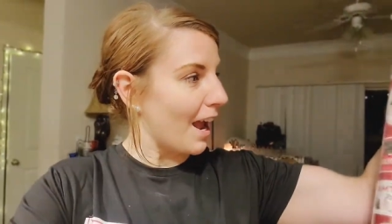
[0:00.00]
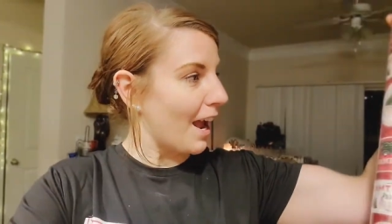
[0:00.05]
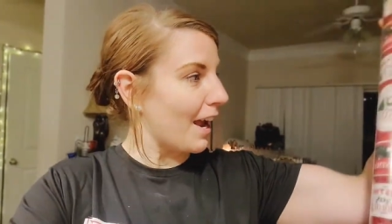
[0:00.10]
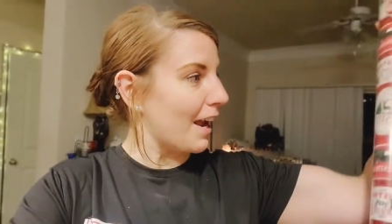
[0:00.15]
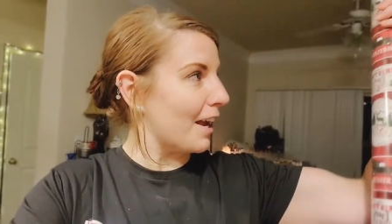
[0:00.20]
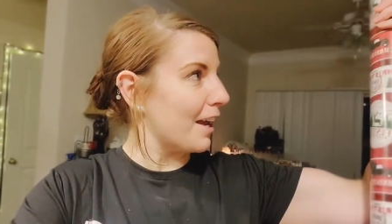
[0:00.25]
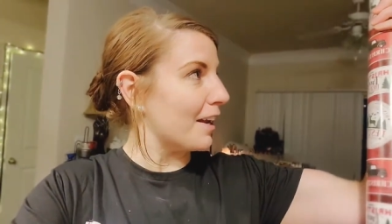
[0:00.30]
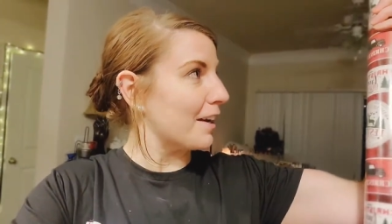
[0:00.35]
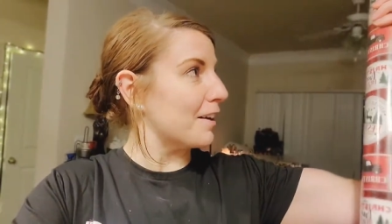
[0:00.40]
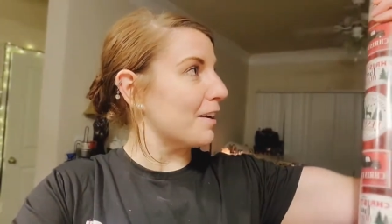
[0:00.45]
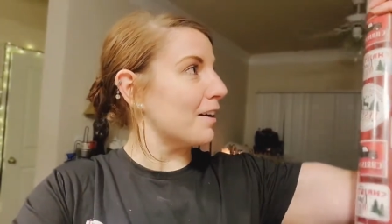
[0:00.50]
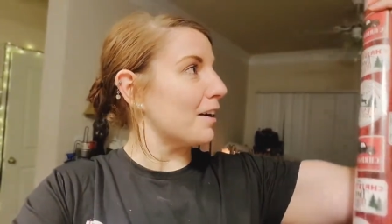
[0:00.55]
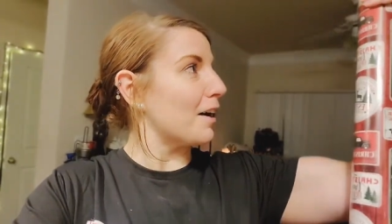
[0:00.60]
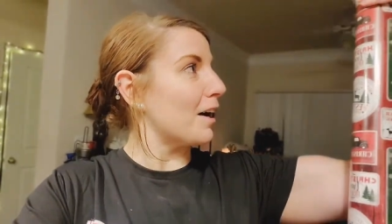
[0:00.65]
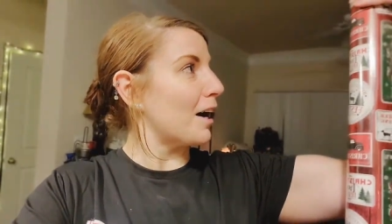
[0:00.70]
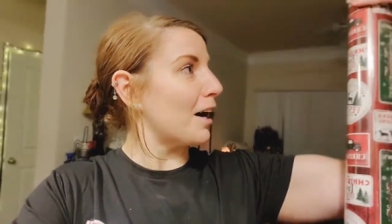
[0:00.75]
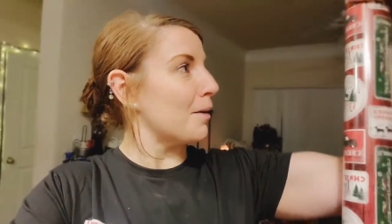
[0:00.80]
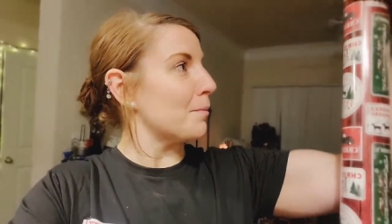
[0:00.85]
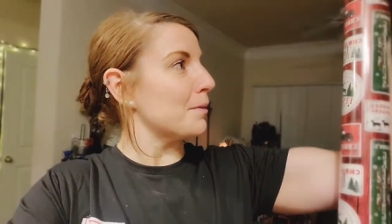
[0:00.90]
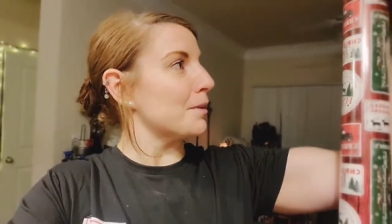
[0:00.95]
And
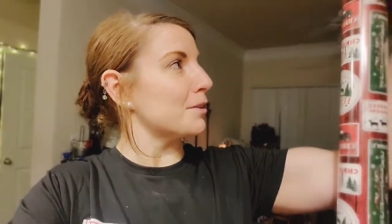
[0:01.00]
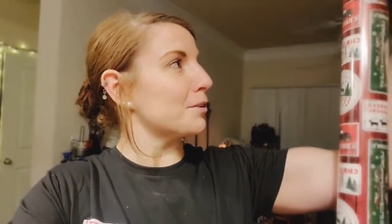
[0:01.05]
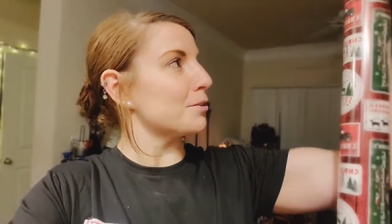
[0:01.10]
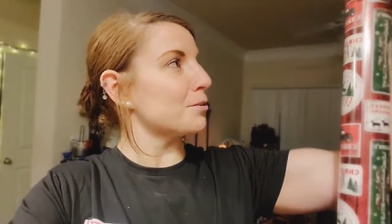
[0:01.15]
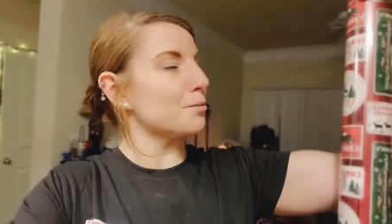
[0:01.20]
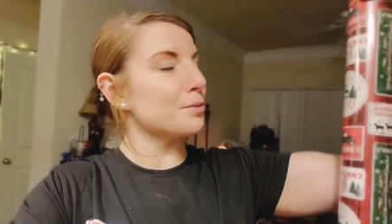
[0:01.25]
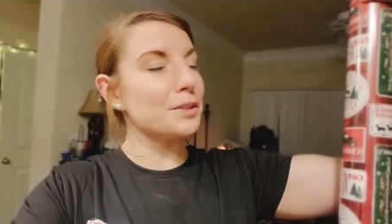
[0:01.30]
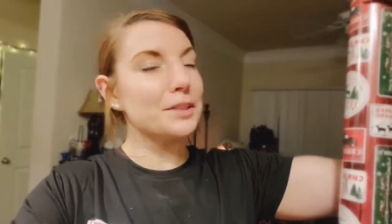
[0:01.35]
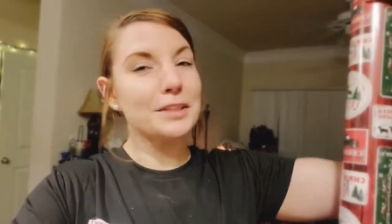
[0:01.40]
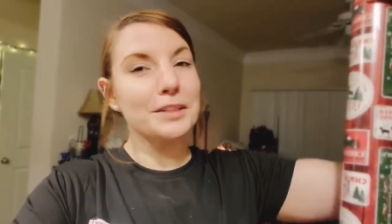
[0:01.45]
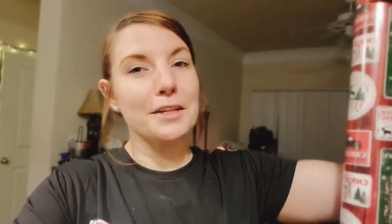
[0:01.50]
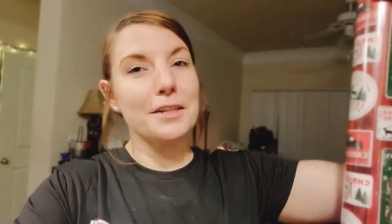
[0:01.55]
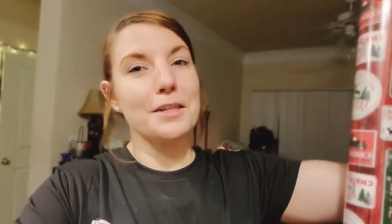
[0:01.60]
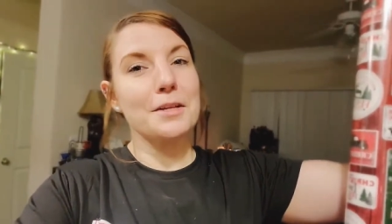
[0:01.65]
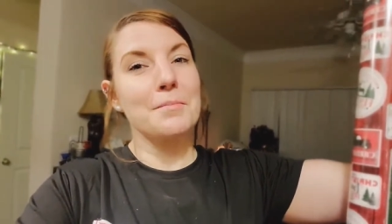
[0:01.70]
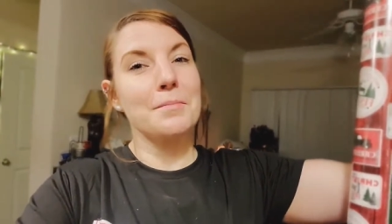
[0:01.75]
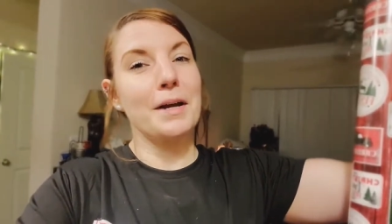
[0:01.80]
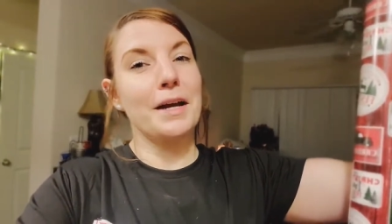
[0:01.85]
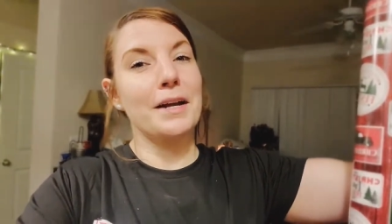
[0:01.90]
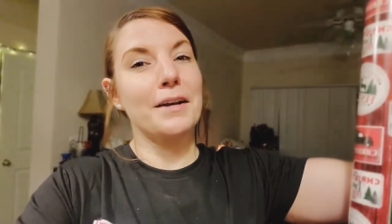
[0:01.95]
I mean, there's really nothing
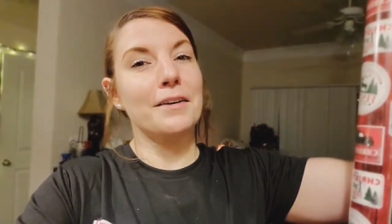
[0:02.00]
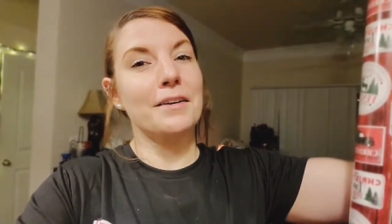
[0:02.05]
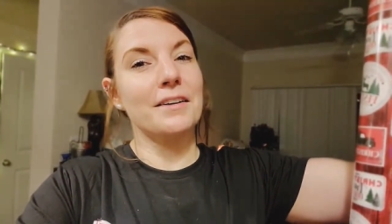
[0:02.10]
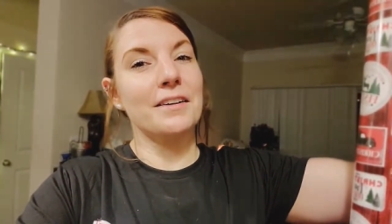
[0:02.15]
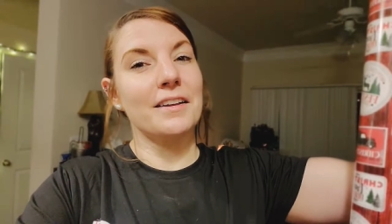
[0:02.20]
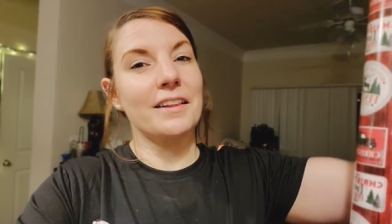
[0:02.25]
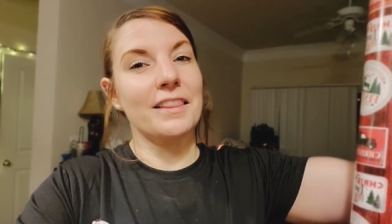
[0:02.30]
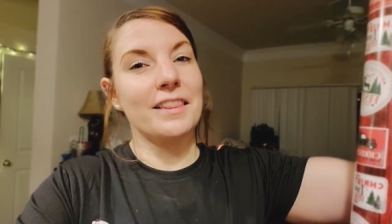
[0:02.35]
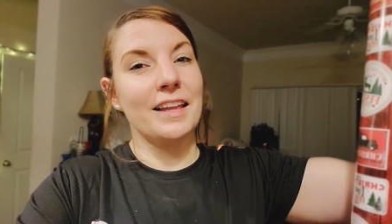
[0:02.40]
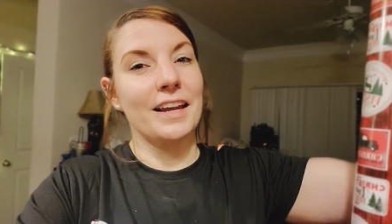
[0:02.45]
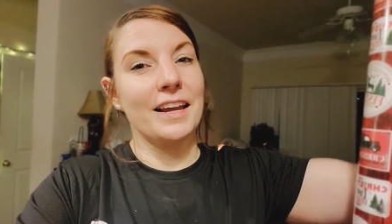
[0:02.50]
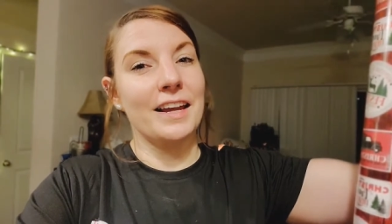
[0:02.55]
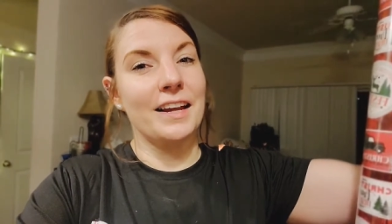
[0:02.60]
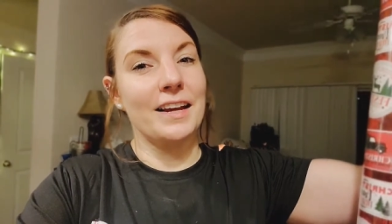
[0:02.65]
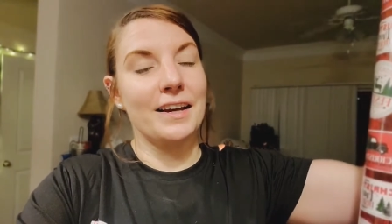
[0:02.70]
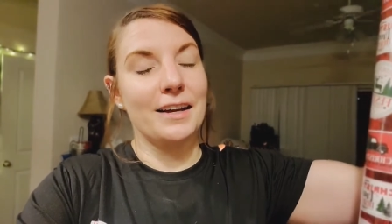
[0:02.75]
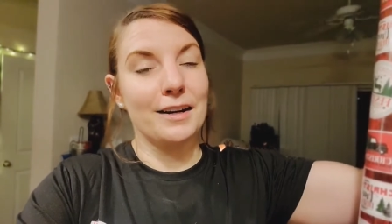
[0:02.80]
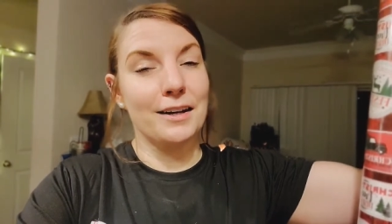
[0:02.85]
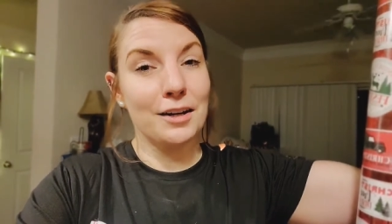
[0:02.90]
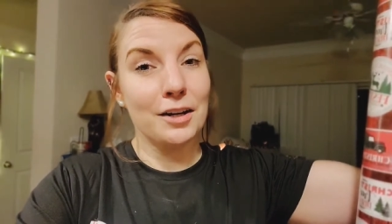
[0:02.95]
better
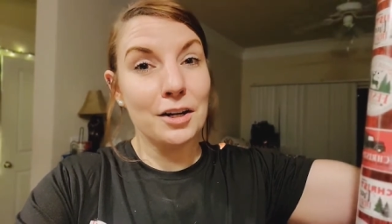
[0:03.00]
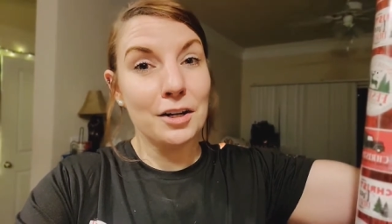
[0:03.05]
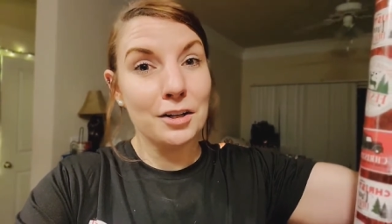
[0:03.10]
than